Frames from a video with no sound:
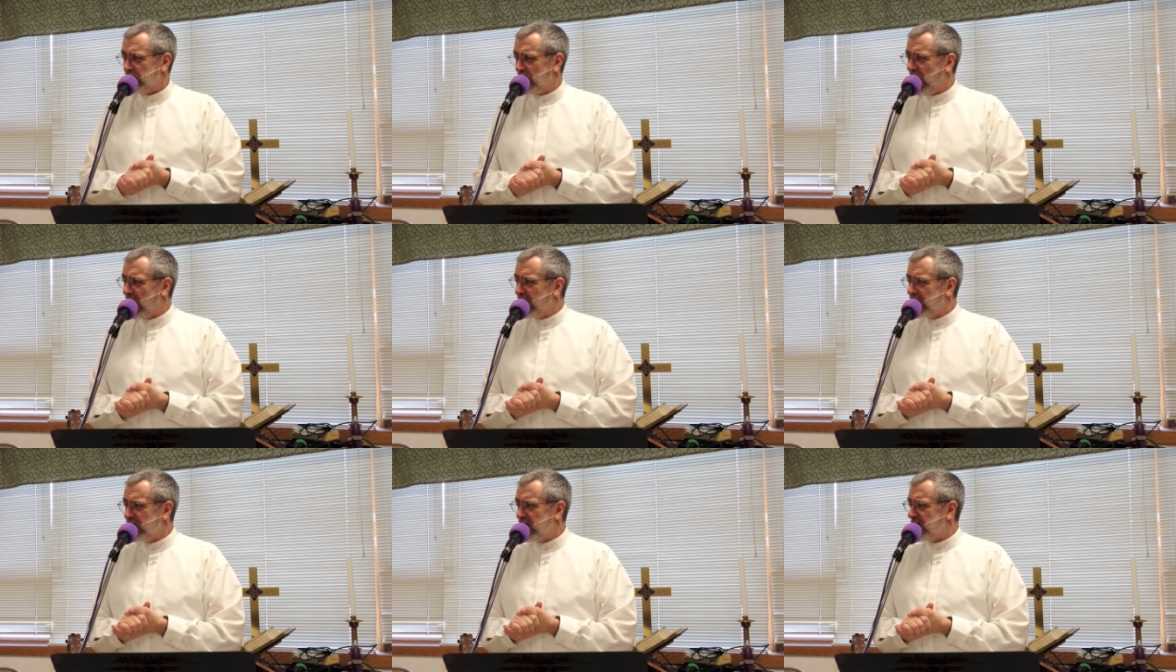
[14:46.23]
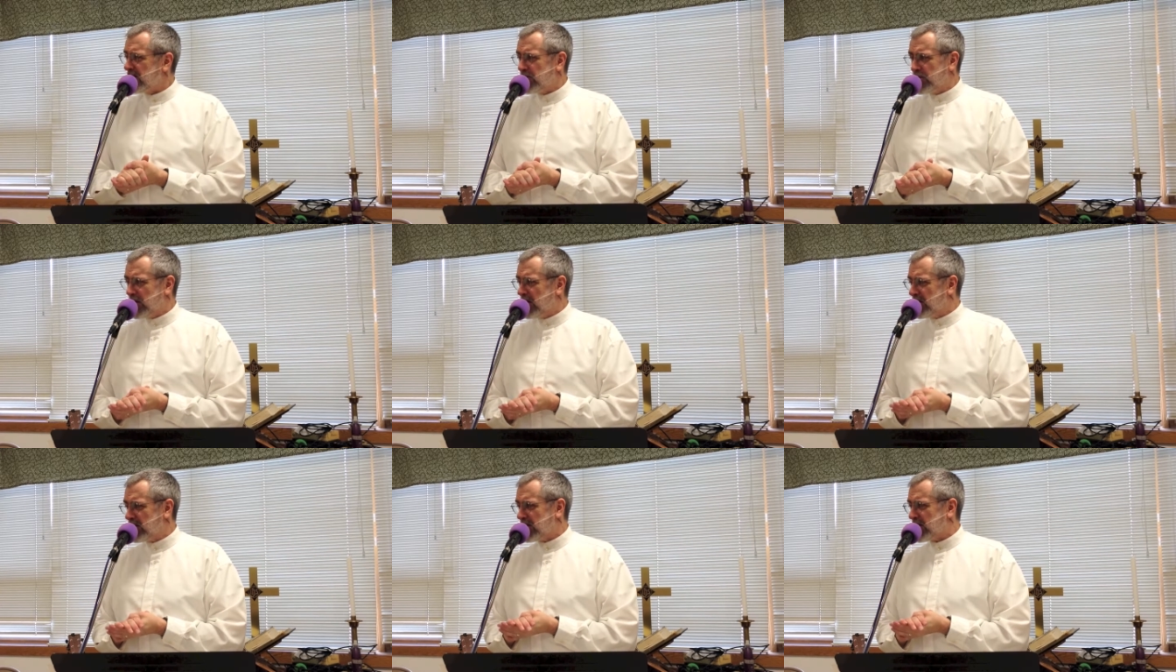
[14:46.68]
Mark says
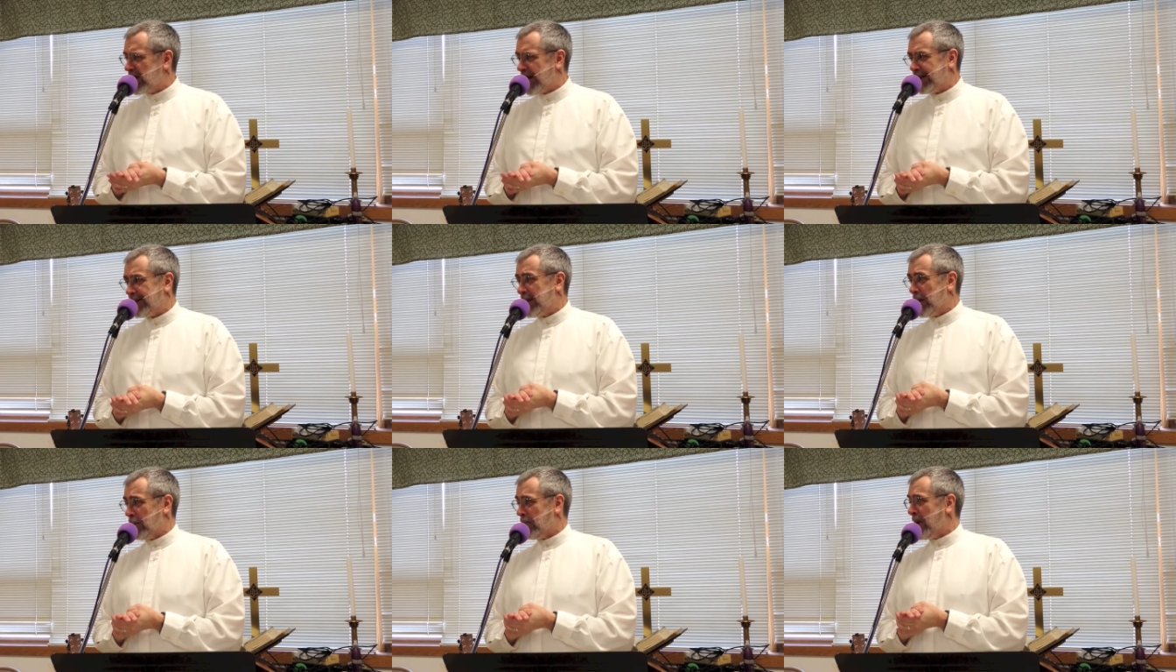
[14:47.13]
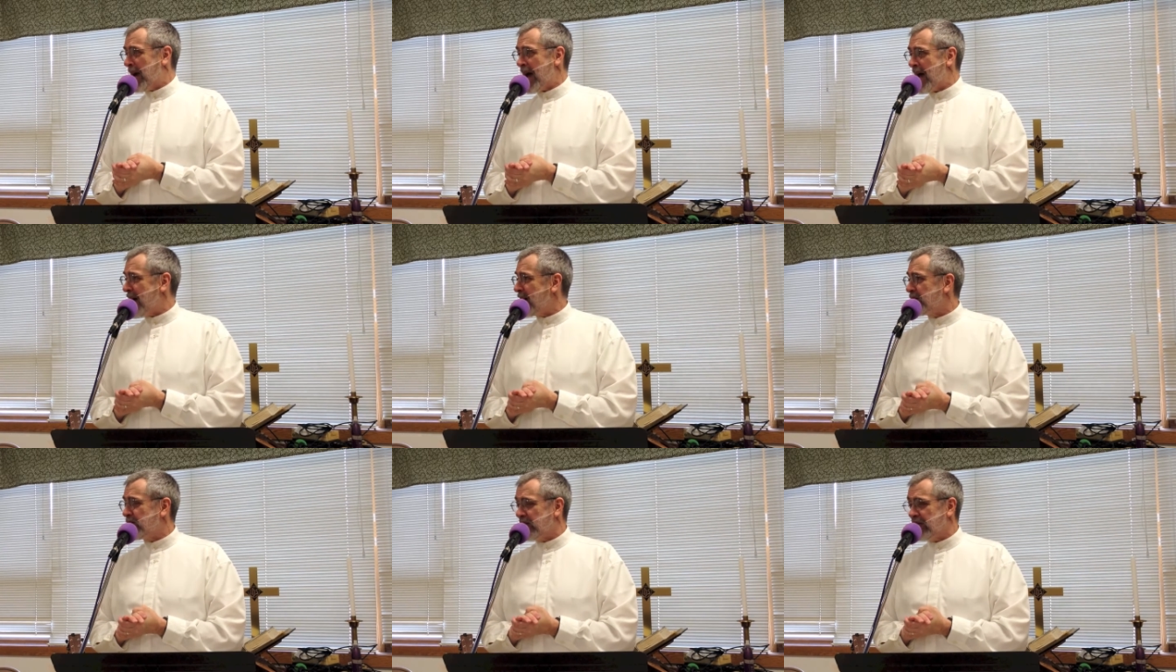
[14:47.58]
Jesus had
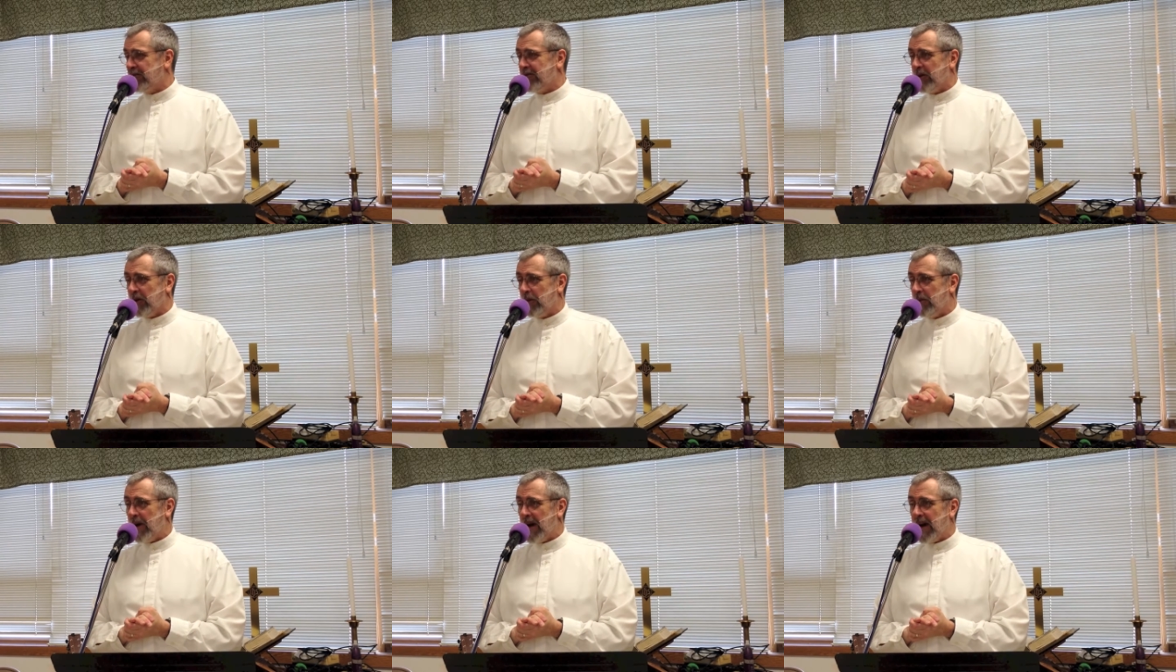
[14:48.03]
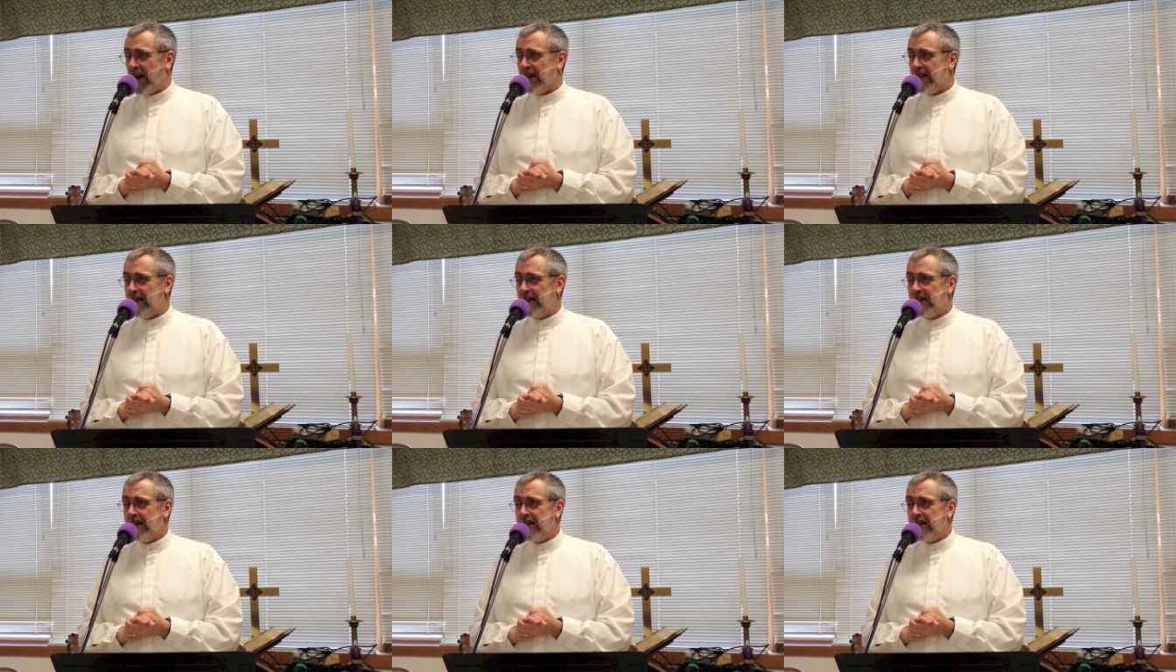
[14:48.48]
compassion for the man.